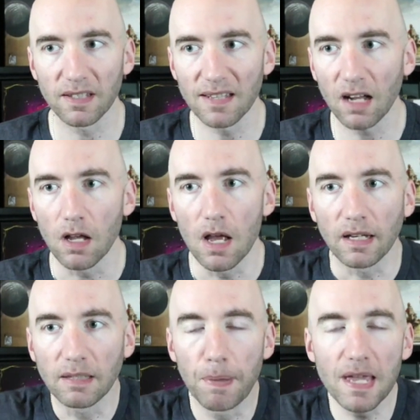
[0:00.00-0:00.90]
It's not
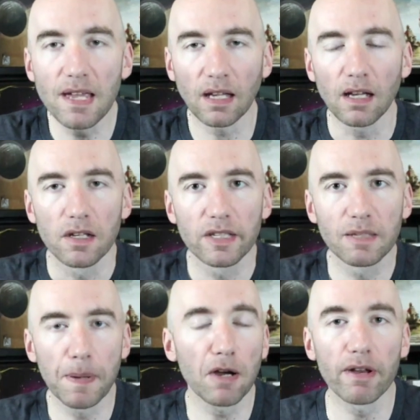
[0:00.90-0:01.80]
being
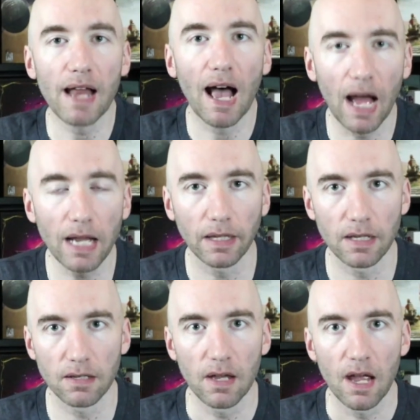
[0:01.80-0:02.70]
Spirit
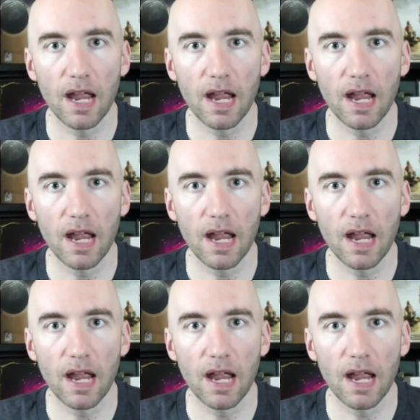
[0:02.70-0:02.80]
Island.